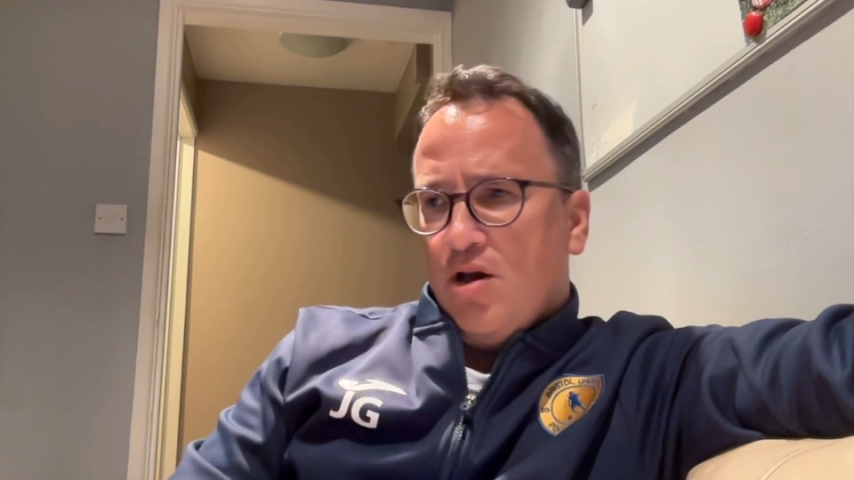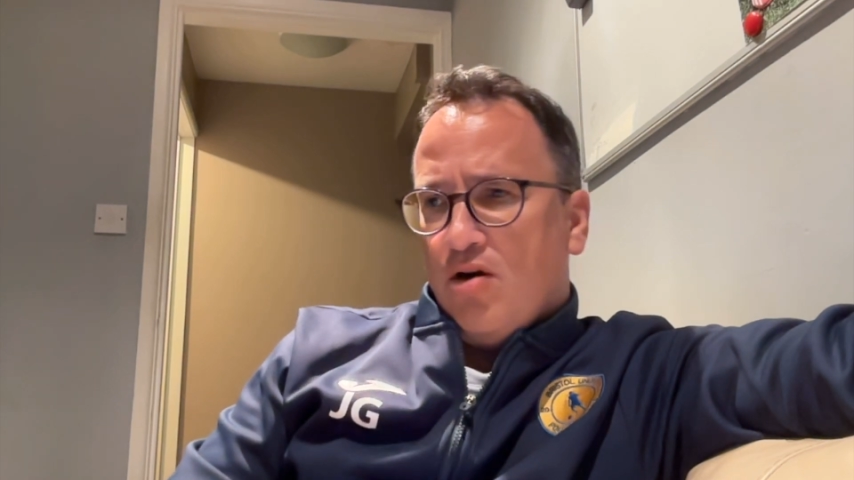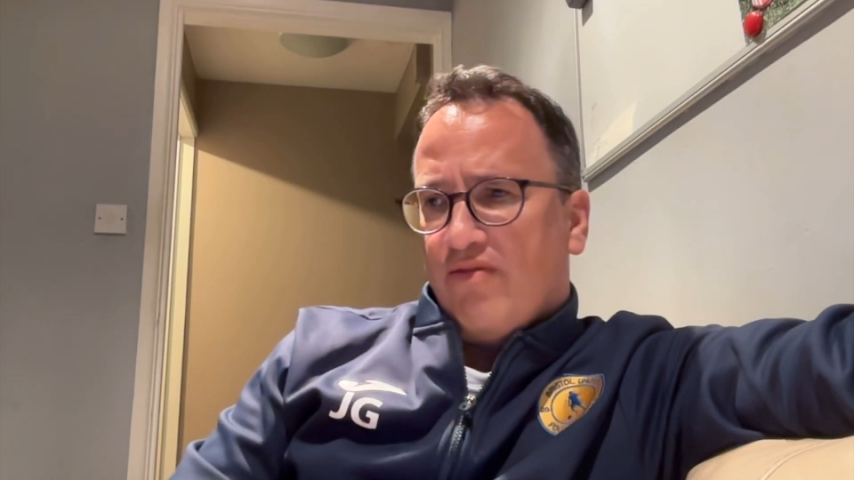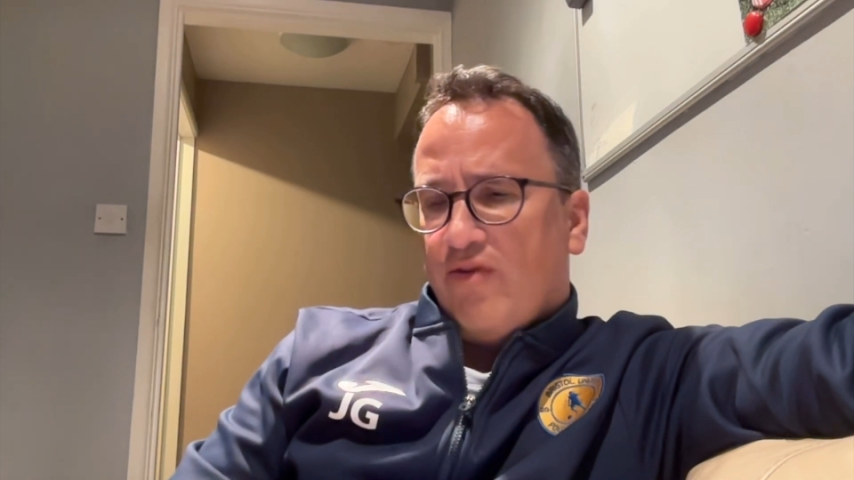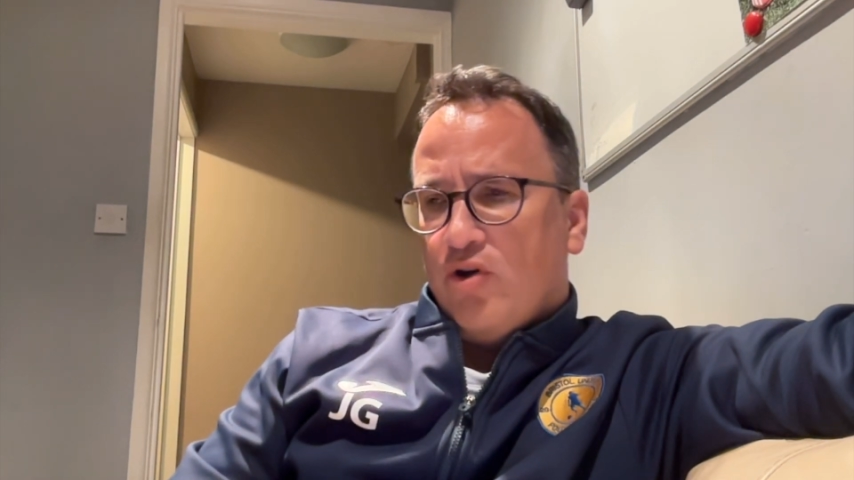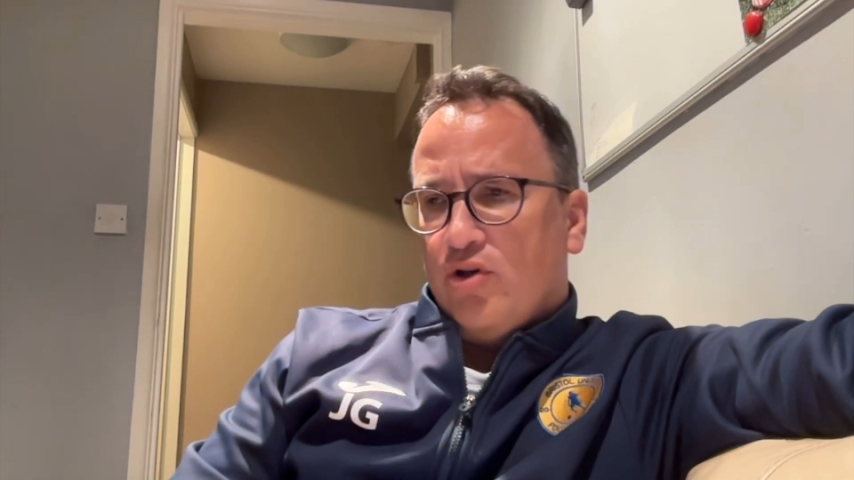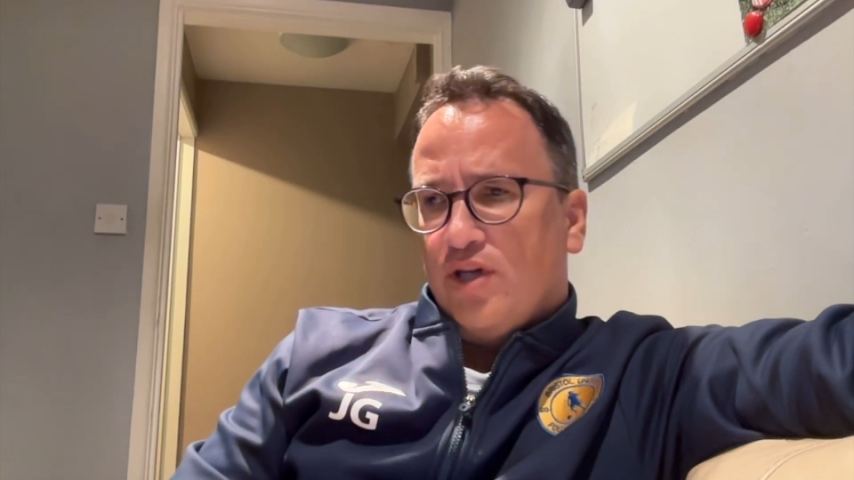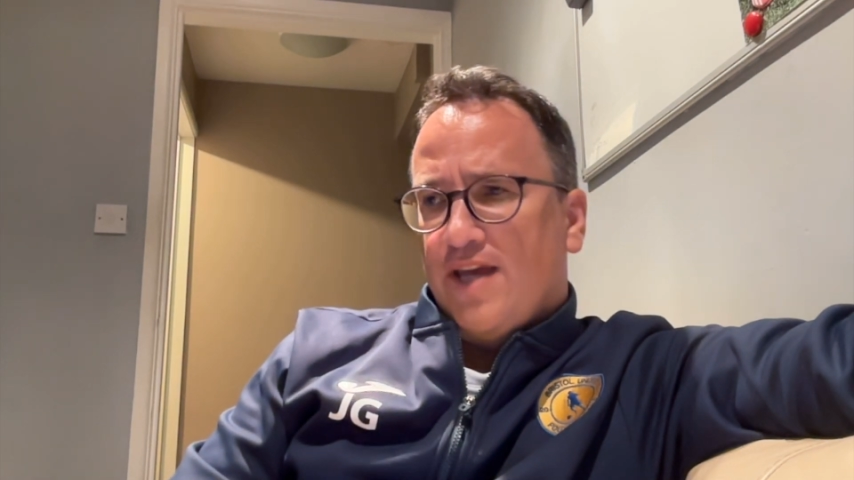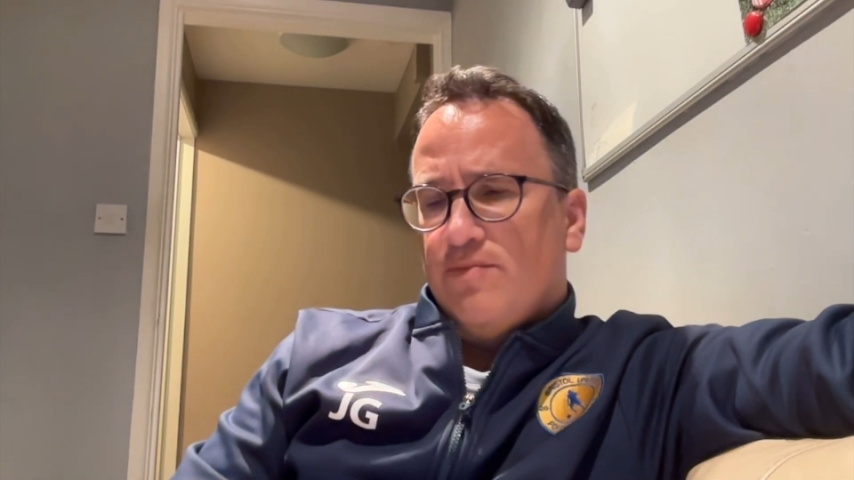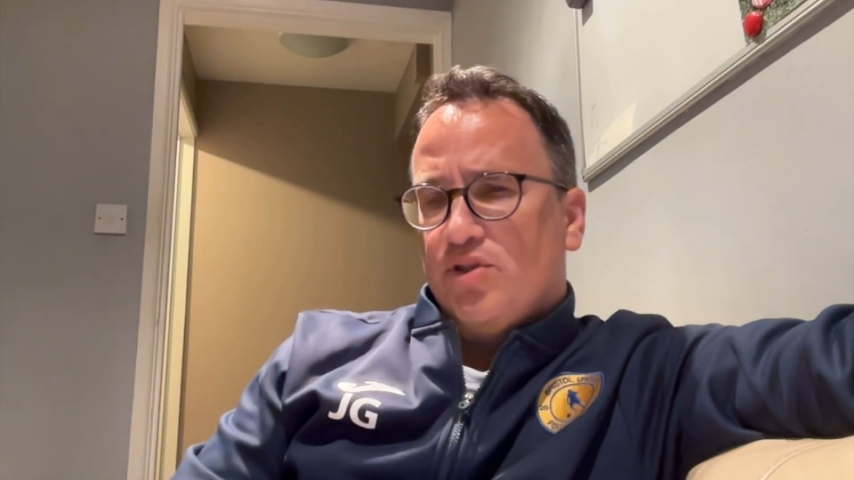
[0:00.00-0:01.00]
our final
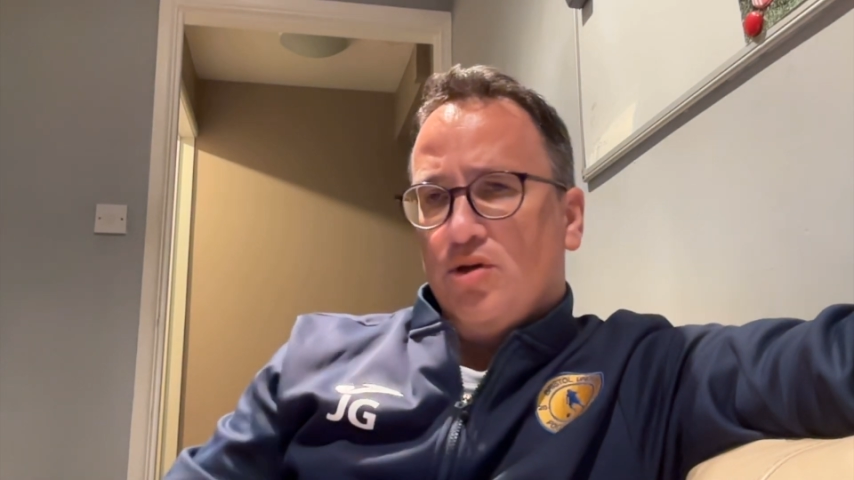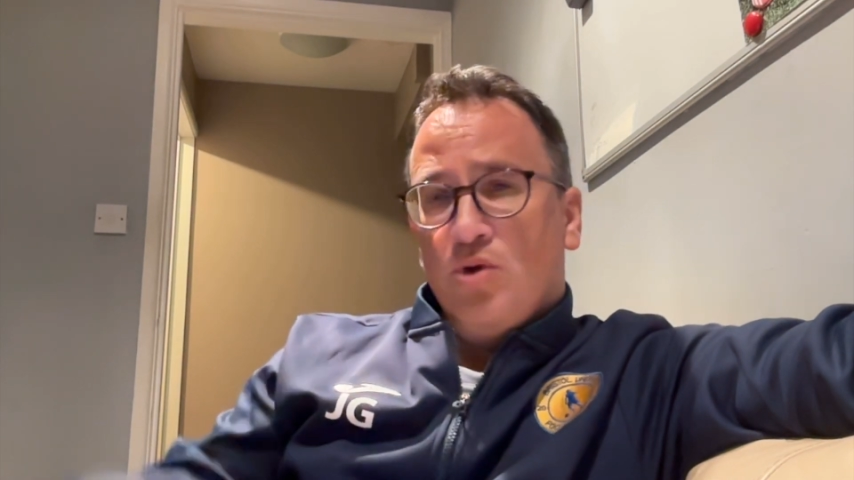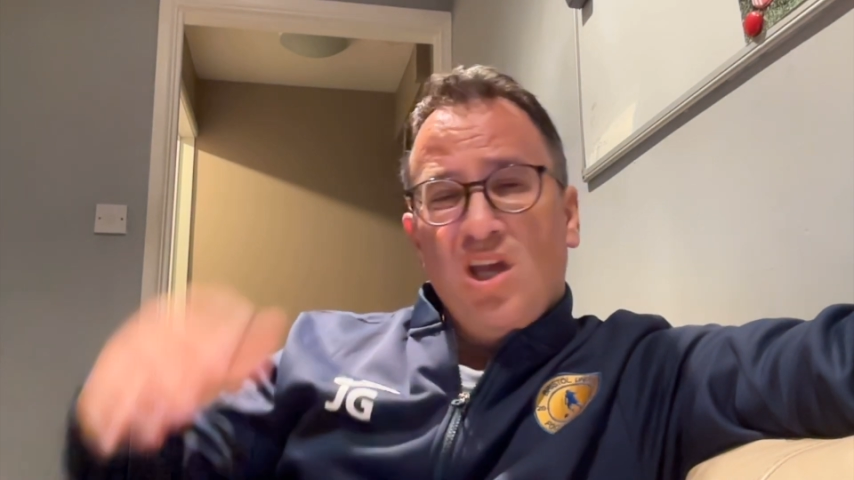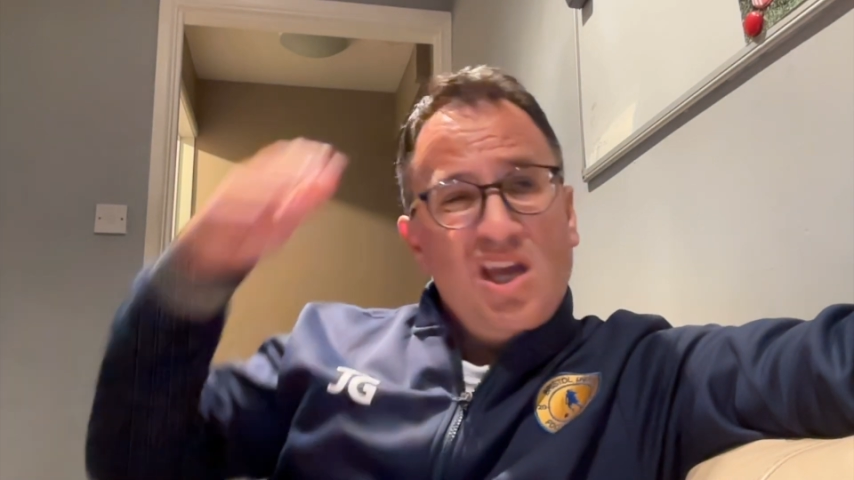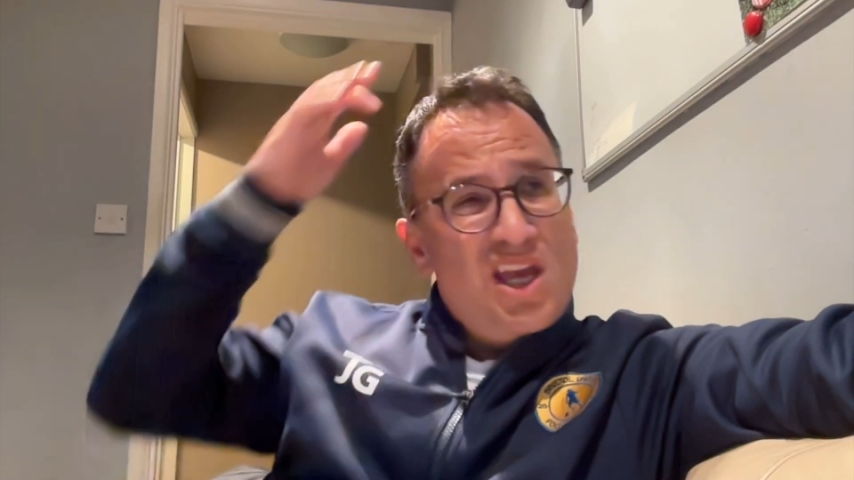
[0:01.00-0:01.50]
game. So